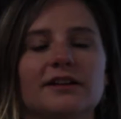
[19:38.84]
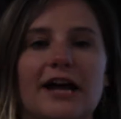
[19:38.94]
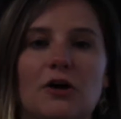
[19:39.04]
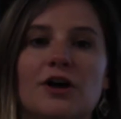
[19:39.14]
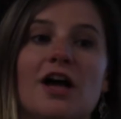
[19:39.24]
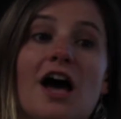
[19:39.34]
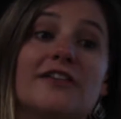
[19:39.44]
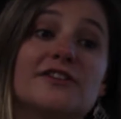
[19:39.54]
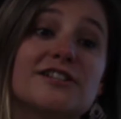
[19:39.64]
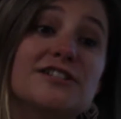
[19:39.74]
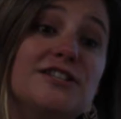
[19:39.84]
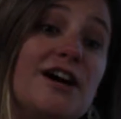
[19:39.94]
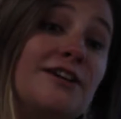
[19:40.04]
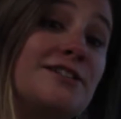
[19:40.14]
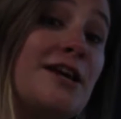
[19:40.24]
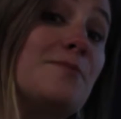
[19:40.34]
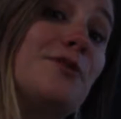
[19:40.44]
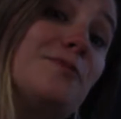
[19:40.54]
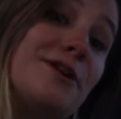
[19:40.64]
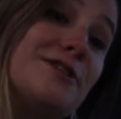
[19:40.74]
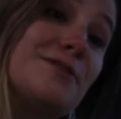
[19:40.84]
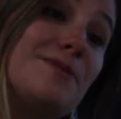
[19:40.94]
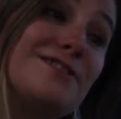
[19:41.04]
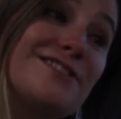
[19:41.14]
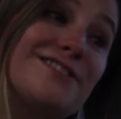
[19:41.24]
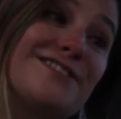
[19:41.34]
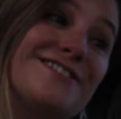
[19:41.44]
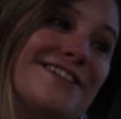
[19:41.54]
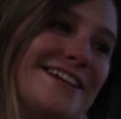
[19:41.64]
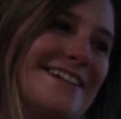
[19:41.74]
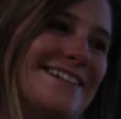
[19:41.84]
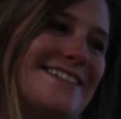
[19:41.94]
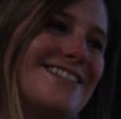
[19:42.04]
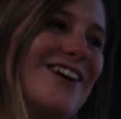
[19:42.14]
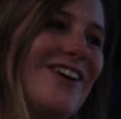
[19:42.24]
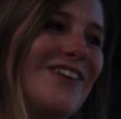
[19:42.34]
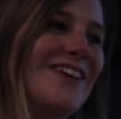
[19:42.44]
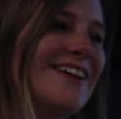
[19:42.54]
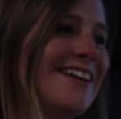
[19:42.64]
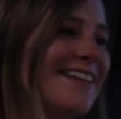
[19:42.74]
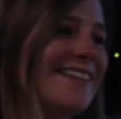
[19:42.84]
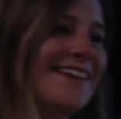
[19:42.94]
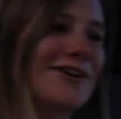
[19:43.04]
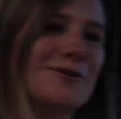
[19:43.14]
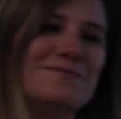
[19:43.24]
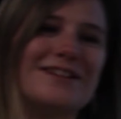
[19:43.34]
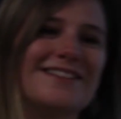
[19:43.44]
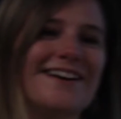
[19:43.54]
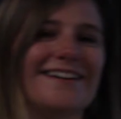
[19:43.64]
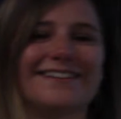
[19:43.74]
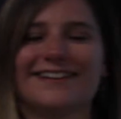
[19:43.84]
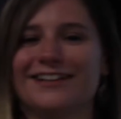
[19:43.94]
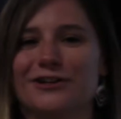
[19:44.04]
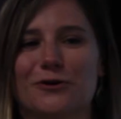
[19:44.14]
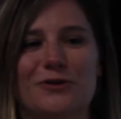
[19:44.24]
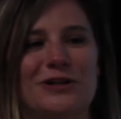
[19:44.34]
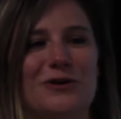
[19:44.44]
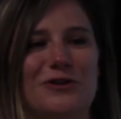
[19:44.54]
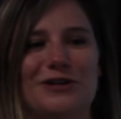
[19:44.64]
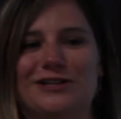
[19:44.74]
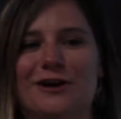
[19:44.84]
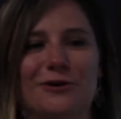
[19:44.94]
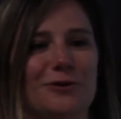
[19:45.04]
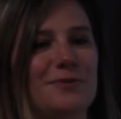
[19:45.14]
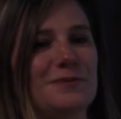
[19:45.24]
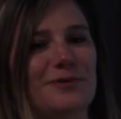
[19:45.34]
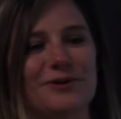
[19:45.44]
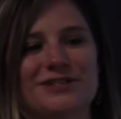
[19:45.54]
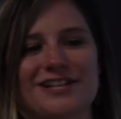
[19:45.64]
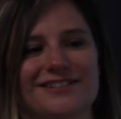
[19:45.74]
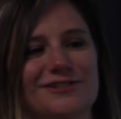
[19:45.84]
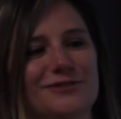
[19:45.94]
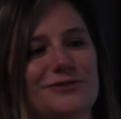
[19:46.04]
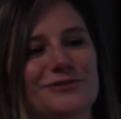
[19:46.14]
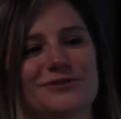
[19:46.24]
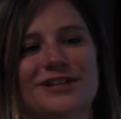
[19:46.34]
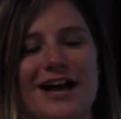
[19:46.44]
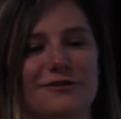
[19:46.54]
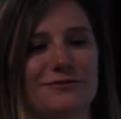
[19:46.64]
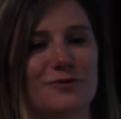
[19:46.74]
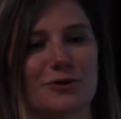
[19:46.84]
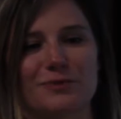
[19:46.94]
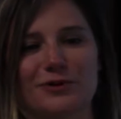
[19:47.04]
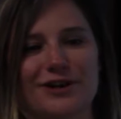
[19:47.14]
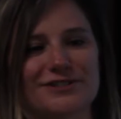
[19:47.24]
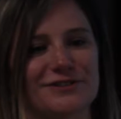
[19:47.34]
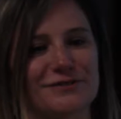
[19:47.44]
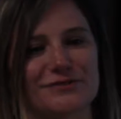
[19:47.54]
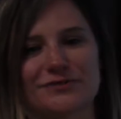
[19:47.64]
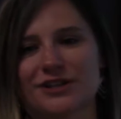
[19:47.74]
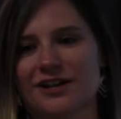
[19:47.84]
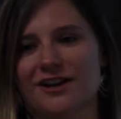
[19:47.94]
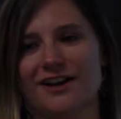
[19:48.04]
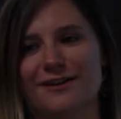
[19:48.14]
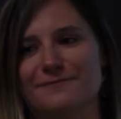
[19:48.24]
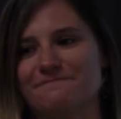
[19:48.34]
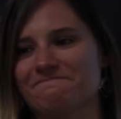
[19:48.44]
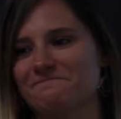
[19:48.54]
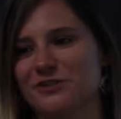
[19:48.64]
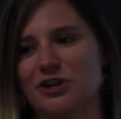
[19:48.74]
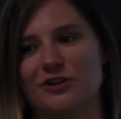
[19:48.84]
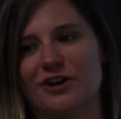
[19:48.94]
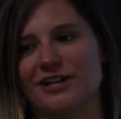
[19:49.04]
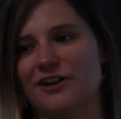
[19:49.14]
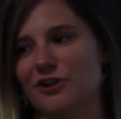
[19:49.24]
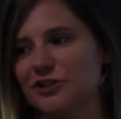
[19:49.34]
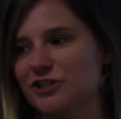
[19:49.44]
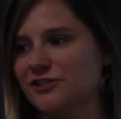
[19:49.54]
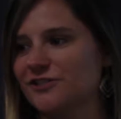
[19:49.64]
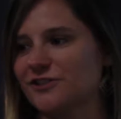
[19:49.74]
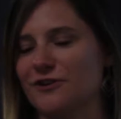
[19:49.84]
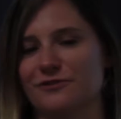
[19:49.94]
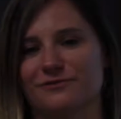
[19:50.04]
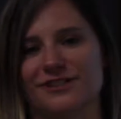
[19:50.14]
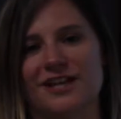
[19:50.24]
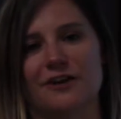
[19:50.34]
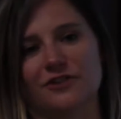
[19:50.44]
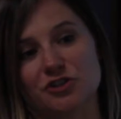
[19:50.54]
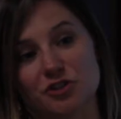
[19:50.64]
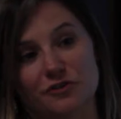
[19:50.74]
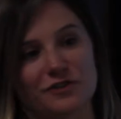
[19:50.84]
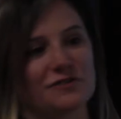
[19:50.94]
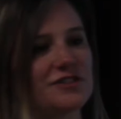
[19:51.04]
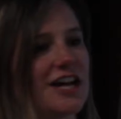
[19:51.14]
Now, this is a young sample of participants, so it could be that, we know that younger people tend to have more progressive gender ideologies, so it's kind of a conservative